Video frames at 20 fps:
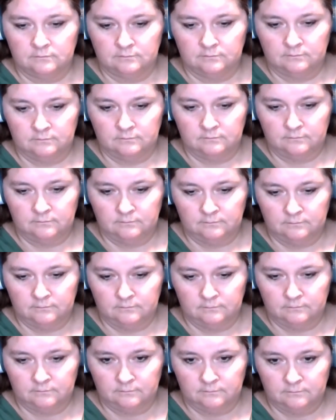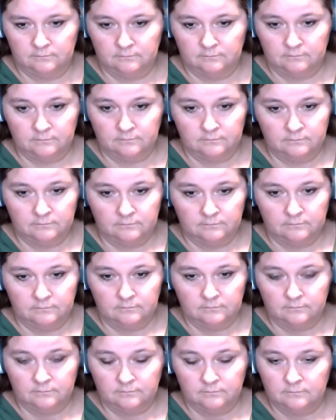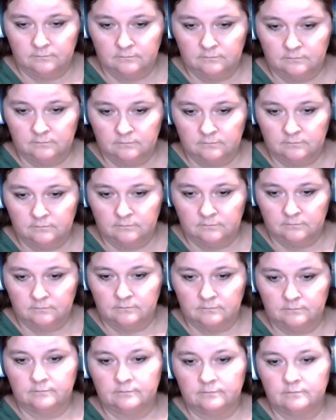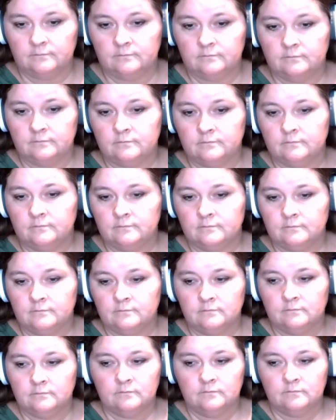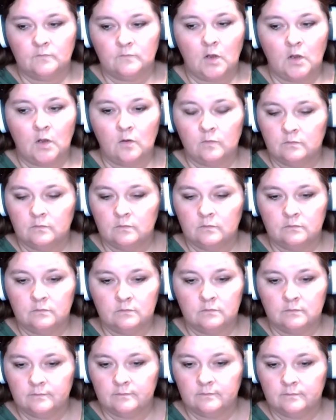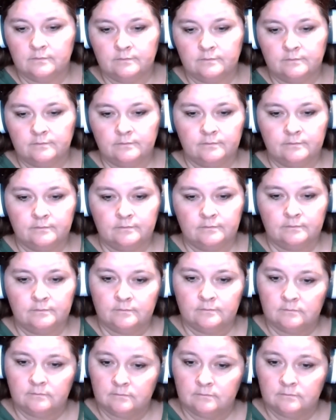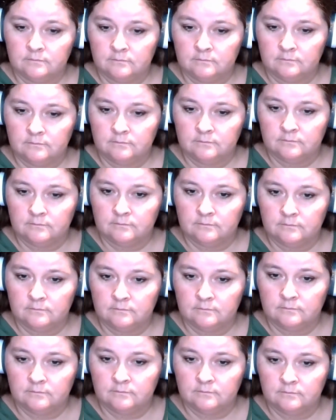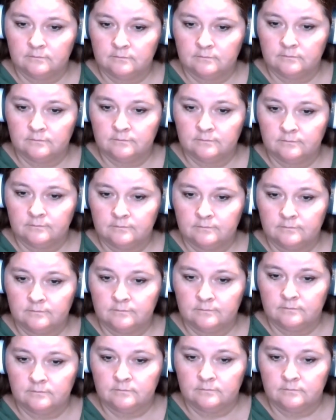(silent)